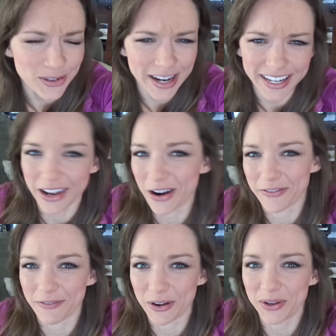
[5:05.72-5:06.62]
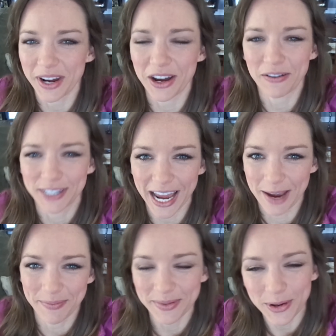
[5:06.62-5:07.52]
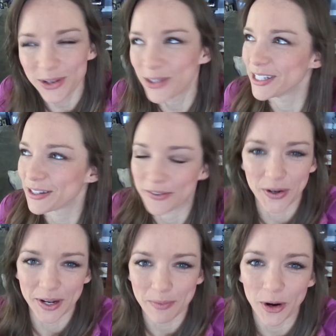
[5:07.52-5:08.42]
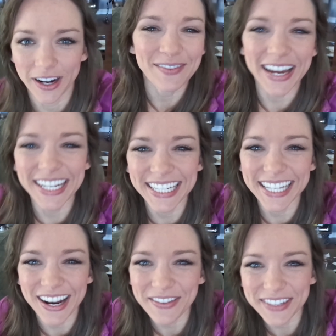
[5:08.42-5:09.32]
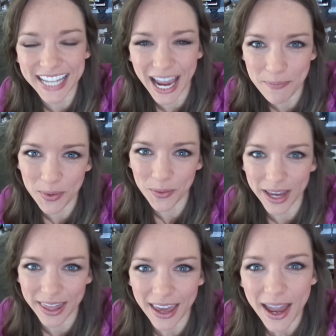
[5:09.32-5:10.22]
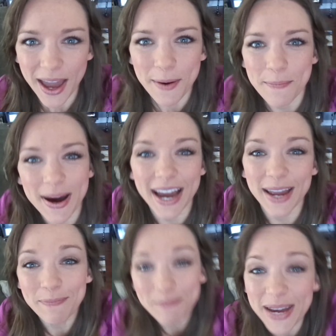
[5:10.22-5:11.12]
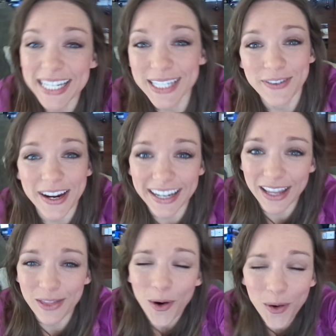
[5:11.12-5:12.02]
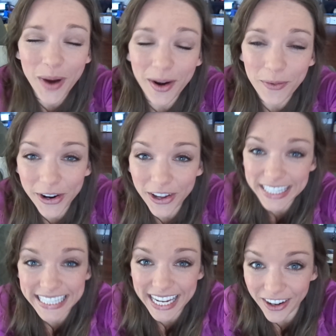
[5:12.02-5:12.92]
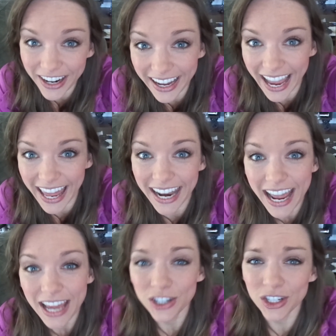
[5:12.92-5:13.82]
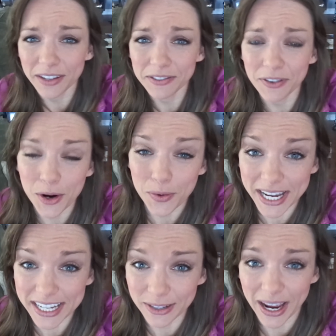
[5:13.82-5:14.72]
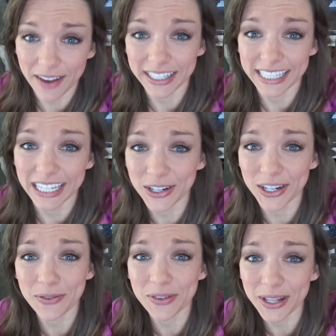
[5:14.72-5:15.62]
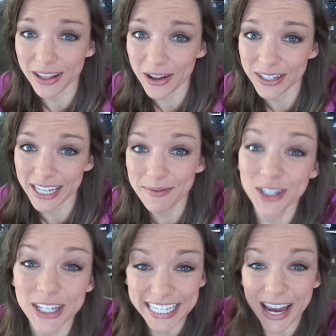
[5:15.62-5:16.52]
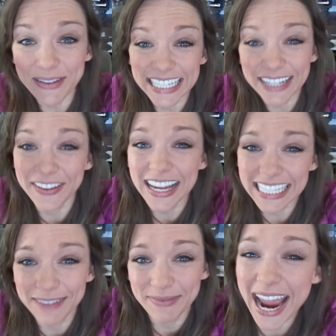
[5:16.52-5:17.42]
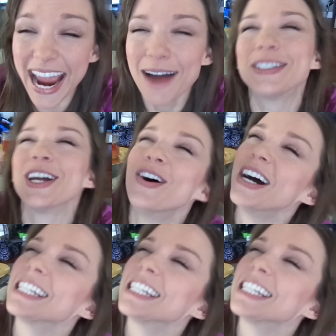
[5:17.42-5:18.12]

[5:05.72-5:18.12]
I didn't get off the phone. I got off Skype. Who uses the phone anymore? I just got off Skype with my best friend in the whole wide world, Sarah, and she lives far away, so I haven't seen her in a really long time, and she's coming to visit me! I'm so